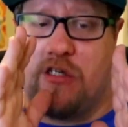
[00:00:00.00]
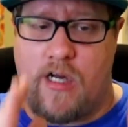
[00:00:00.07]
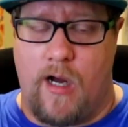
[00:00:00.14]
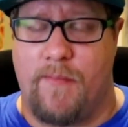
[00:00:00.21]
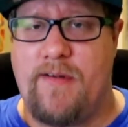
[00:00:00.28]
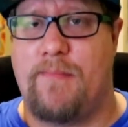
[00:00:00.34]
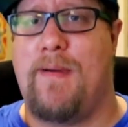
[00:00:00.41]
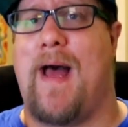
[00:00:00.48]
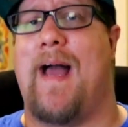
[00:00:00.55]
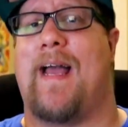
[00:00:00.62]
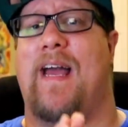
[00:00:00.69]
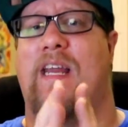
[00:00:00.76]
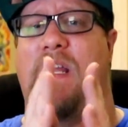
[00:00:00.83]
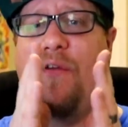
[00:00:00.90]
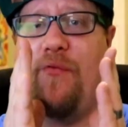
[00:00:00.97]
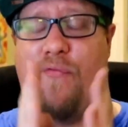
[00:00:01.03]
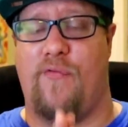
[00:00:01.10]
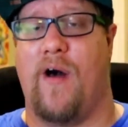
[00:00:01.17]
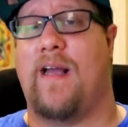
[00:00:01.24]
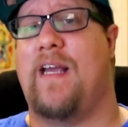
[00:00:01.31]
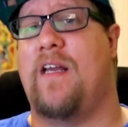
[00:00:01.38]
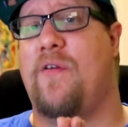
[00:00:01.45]
comes back and he
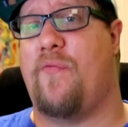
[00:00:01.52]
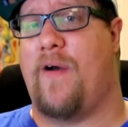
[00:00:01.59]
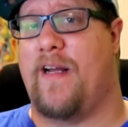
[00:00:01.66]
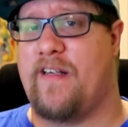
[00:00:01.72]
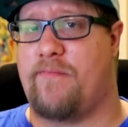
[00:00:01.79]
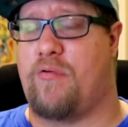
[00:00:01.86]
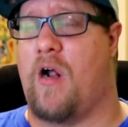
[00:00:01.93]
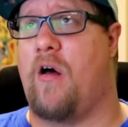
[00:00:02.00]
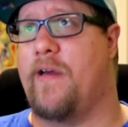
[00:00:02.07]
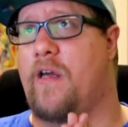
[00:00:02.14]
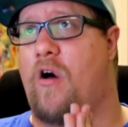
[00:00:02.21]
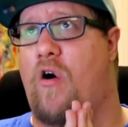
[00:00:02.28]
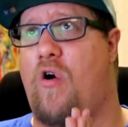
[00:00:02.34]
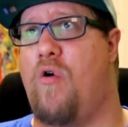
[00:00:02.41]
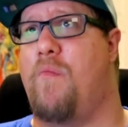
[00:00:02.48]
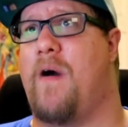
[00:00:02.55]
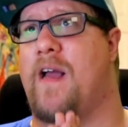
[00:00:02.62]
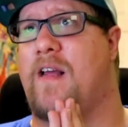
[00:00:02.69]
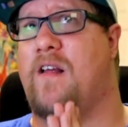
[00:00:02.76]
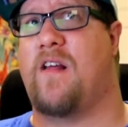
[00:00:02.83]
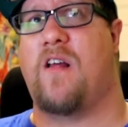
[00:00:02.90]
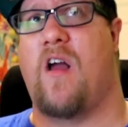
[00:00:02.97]
fucking fights Broly, oh my
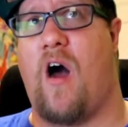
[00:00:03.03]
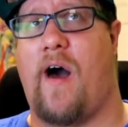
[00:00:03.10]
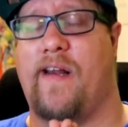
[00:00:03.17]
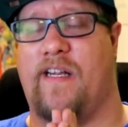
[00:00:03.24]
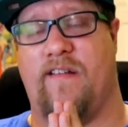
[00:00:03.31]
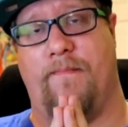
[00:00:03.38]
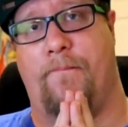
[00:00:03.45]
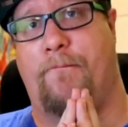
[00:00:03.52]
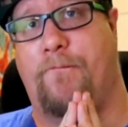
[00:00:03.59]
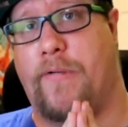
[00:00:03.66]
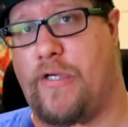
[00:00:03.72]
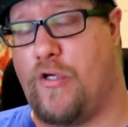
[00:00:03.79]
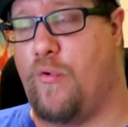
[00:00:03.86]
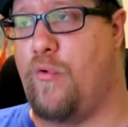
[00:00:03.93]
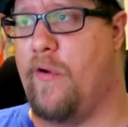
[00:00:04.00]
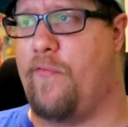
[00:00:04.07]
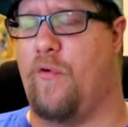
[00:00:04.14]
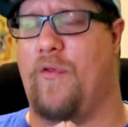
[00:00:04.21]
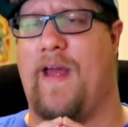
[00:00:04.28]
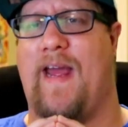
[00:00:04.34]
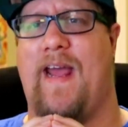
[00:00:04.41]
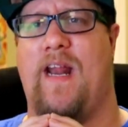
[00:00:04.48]
god, it's
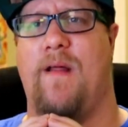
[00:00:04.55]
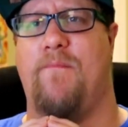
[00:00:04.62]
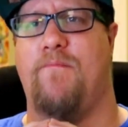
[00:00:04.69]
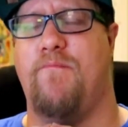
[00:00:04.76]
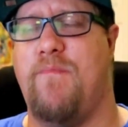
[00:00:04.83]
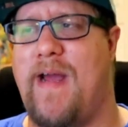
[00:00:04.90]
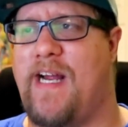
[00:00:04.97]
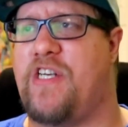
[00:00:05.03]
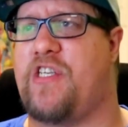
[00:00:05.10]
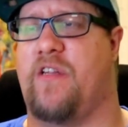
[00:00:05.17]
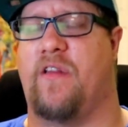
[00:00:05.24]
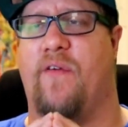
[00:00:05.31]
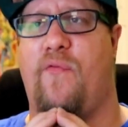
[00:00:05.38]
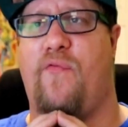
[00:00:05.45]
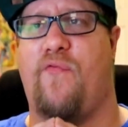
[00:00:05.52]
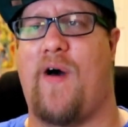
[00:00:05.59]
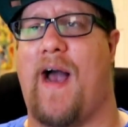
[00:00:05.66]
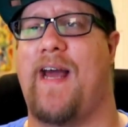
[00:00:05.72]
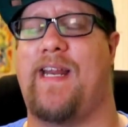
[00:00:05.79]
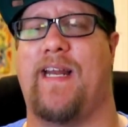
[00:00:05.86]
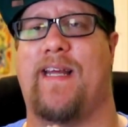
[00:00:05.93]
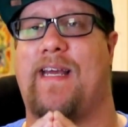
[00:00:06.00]
beautiful. The animation, the
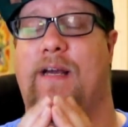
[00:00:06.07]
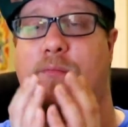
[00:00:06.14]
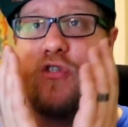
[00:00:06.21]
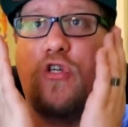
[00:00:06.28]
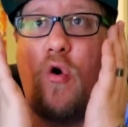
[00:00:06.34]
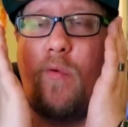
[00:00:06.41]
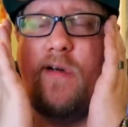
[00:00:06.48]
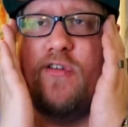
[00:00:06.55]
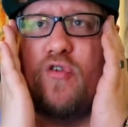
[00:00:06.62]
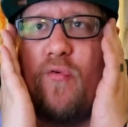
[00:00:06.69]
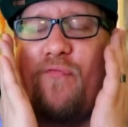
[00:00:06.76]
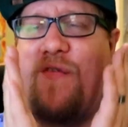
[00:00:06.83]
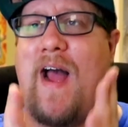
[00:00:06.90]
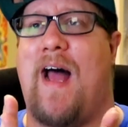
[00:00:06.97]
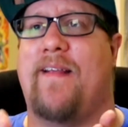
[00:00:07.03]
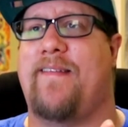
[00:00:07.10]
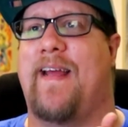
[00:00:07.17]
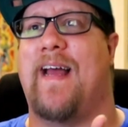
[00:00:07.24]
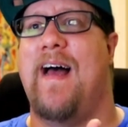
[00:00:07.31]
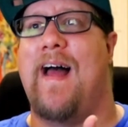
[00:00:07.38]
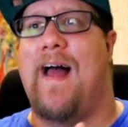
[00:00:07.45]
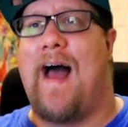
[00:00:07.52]
fighting, like, it was going so fast,
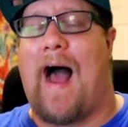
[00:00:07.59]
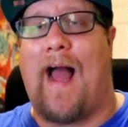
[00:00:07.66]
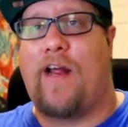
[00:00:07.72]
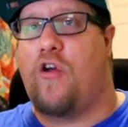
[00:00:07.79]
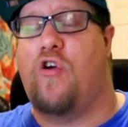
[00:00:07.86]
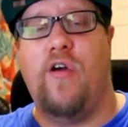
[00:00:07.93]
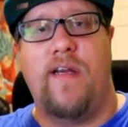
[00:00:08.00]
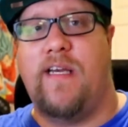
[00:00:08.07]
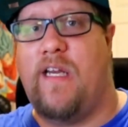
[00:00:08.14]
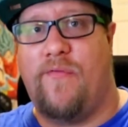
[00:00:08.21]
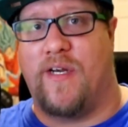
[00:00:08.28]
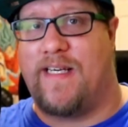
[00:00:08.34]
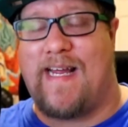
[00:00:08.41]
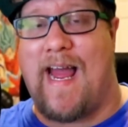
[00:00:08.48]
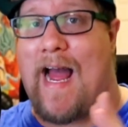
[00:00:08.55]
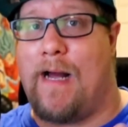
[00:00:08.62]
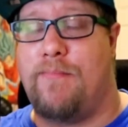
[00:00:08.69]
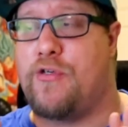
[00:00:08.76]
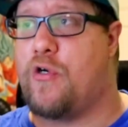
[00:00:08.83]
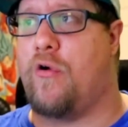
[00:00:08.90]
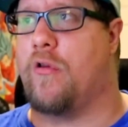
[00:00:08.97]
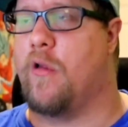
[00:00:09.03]
like I couldn't even
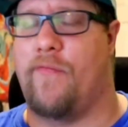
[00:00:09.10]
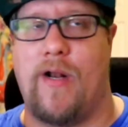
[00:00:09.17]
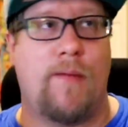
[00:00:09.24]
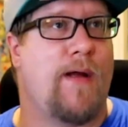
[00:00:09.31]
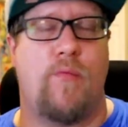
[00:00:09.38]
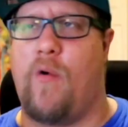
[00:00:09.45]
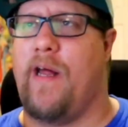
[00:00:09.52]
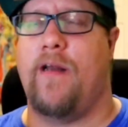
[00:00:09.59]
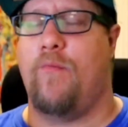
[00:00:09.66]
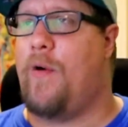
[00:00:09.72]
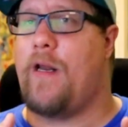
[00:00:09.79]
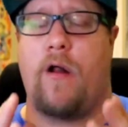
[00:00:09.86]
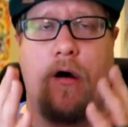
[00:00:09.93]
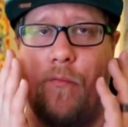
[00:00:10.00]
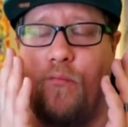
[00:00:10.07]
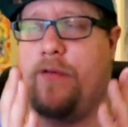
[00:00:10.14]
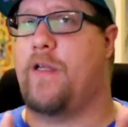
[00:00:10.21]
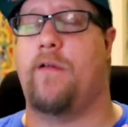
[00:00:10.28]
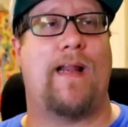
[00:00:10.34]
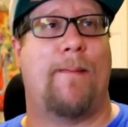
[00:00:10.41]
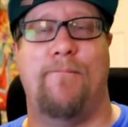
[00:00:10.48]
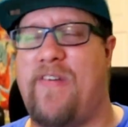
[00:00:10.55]
capture all of it. I'm like, what?
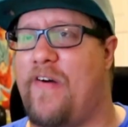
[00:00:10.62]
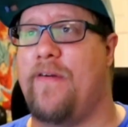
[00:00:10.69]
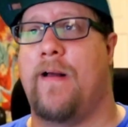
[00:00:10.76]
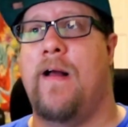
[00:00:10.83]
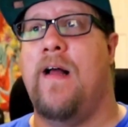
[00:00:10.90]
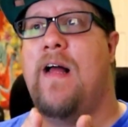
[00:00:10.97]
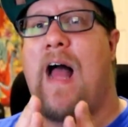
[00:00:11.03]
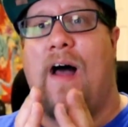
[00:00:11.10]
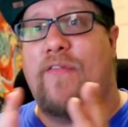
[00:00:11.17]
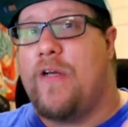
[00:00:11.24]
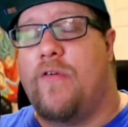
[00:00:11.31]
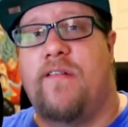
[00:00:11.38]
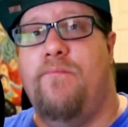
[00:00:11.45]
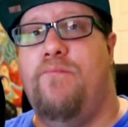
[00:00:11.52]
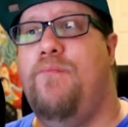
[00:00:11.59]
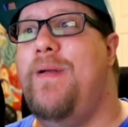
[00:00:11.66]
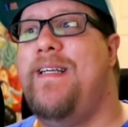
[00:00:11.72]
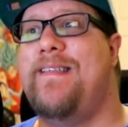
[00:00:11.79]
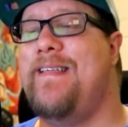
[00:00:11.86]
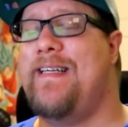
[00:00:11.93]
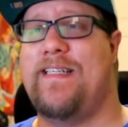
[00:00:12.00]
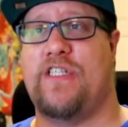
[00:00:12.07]
I think I was
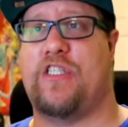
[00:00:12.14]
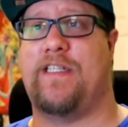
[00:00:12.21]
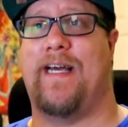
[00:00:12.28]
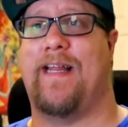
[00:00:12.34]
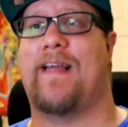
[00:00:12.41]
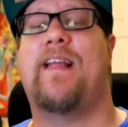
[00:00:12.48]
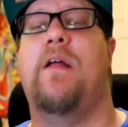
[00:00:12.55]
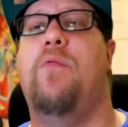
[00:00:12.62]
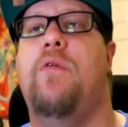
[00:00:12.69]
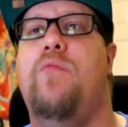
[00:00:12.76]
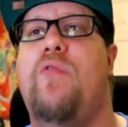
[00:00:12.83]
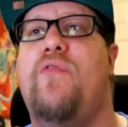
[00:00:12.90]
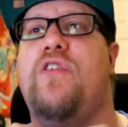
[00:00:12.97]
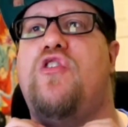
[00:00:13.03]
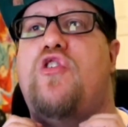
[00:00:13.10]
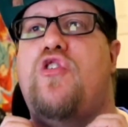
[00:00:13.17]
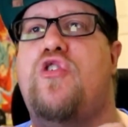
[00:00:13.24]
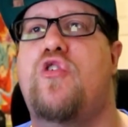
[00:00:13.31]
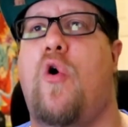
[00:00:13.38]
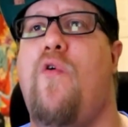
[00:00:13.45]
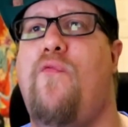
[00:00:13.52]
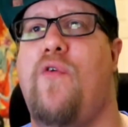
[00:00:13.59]
missing shit. Like they were moving
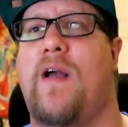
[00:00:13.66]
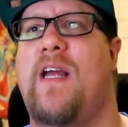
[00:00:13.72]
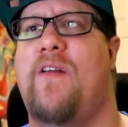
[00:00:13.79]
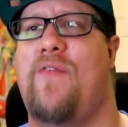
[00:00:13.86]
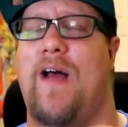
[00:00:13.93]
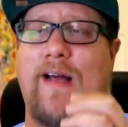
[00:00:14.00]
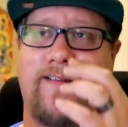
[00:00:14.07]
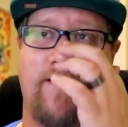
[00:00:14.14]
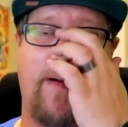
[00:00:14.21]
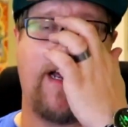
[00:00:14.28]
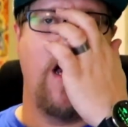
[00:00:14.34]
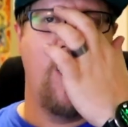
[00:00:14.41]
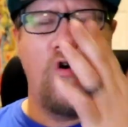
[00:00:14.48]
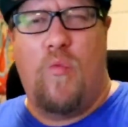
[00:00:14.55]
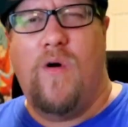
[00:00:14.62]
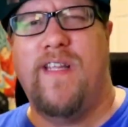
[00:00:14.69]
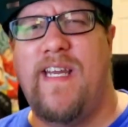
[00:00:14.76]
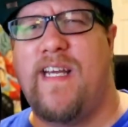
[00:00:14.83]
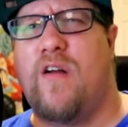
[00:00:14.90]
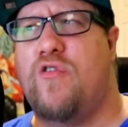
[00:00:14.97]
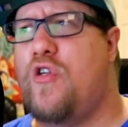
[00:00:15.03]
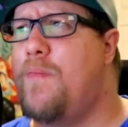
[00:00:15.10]
so fucking fast. I'm like, when did
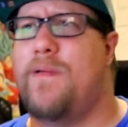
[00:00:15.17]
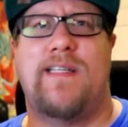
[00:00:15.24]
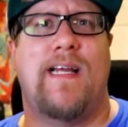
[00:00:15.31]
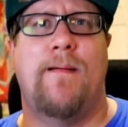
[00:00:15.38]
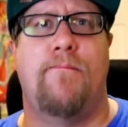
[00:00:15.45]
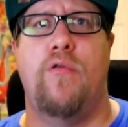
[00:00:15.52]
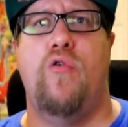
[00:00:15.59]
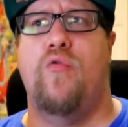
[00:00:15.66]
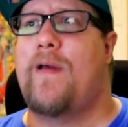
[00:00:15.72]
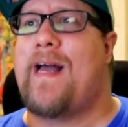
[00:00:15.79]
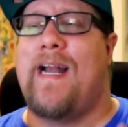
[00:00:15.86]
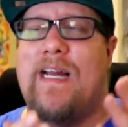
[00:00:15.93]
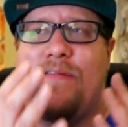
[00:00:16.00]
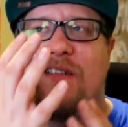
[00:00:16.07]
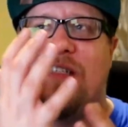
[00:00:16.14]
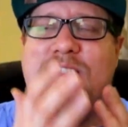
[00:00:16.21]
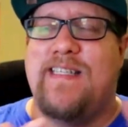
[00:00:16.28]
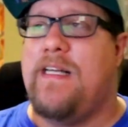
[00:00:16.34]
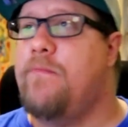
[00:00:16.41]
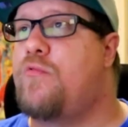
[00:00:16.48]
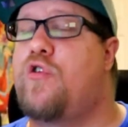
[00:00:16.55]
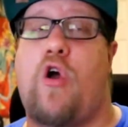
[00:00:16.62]
he go Super Saiyan Blue? Like I didn't even see
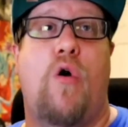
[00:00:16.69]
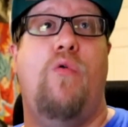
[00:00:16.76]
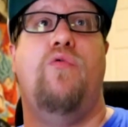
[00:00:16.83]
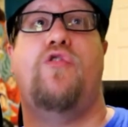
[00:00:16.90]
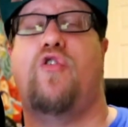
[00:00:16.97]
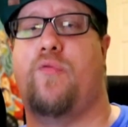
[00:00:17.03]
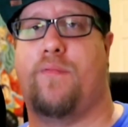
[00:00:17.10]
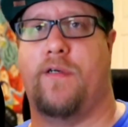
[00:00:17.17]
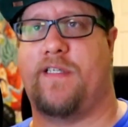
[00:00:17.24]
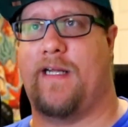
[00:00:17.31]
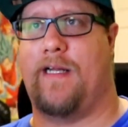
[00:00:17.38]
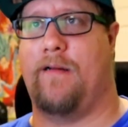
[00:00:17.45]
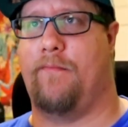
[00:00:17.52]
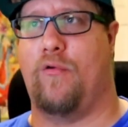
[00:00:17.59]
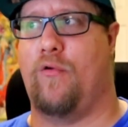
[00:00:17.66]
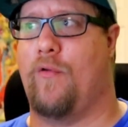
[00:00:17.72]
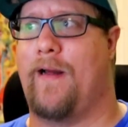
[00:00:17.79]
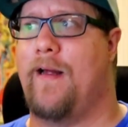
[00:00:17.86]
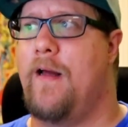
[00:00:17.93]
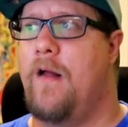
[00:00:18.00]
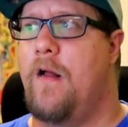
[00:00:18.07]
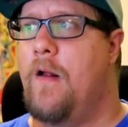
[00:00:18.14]
him go Super Saiyan Blue,
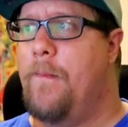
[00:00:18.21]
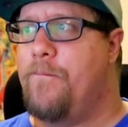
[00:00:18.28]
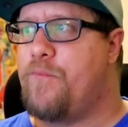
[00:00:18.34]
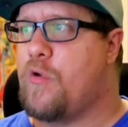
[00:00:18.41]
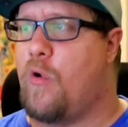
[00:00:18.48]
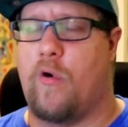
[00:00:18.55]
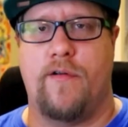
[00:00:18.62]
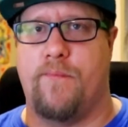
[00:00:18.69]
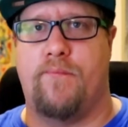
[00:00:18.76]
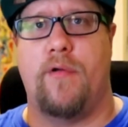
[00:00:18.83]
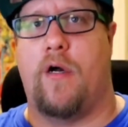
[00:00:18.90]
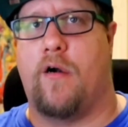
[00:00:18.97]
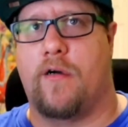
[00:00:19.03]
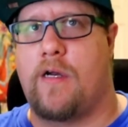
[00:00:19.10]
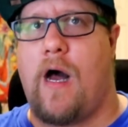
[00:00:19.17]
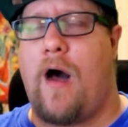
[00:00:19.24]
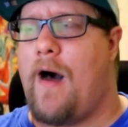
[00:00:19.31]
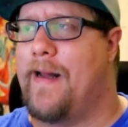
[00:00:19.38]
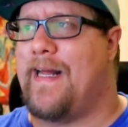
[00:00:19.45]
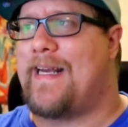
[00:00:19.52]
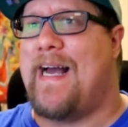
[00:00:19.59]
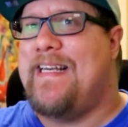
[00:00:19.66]
like, or
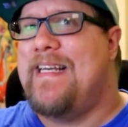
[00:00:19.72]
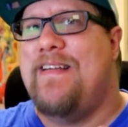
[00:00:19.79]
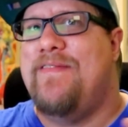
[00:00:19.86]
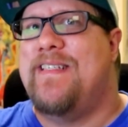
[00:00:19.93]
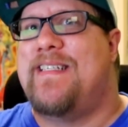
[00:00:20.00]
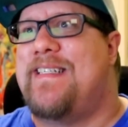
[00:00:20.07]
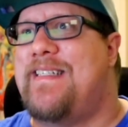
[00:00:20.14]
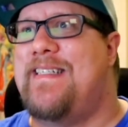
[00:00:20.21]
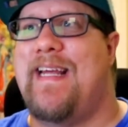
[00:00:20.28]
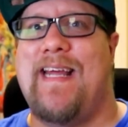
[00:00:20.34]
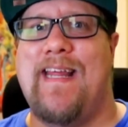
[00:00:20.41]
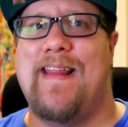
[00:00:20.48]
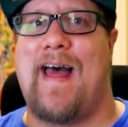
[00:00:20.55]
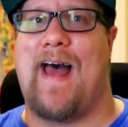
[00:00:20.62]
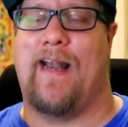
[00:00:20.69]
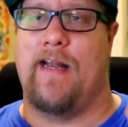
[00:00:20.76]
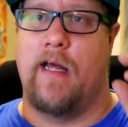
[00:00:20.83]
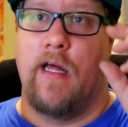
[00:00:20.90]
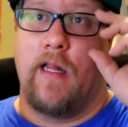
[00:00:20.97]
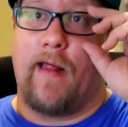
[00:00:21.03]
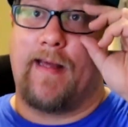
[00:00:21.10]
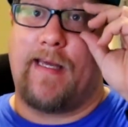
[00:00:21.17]
God, like I didn't even see that.
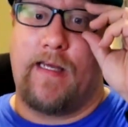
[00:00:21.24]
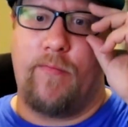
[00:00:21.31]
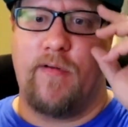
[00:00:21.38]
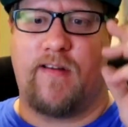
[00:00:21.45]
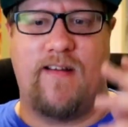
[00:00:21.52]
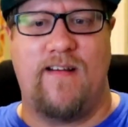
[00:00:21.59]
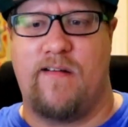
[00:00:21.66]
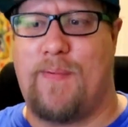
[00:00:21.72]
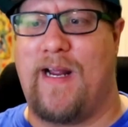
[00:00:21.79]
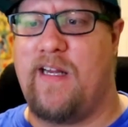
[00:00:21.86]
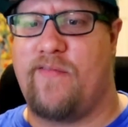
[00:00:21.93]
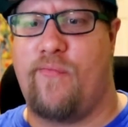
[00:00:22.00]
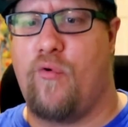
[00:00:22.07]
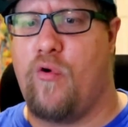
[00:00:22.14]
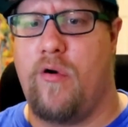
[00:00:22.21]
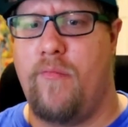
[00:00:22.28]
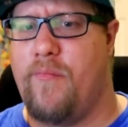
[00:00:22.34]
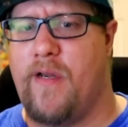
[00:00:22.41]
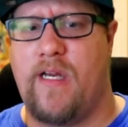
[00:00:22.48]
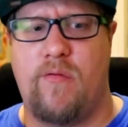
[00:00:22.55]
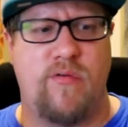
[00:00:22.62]
Like he was in his base form, then he